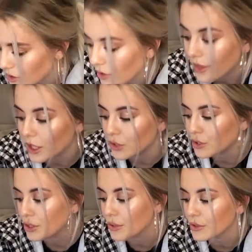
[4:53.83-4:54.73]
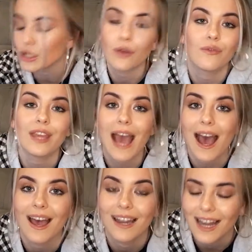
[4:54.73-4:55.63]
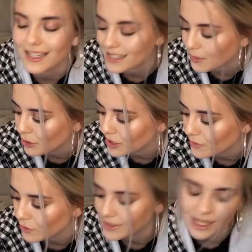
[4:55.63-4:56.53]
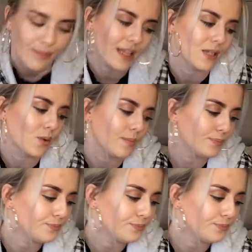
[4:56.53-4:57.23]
So thank you to Sophie at Atlantic Books for sending me this one.